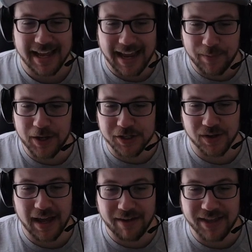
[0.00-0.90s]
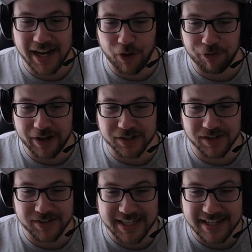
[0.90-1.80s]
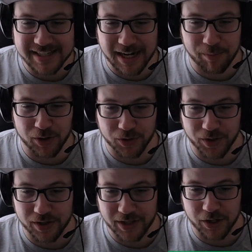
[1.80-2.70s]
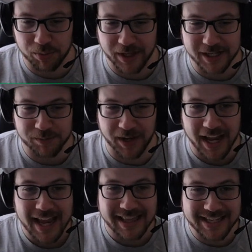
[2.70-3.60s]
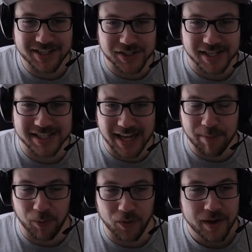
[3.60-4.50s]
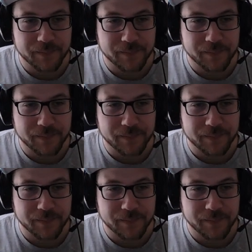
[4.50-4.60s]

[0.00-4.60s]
And we also have that Hellfighter 17 to set up our later plays. But this is just a sample.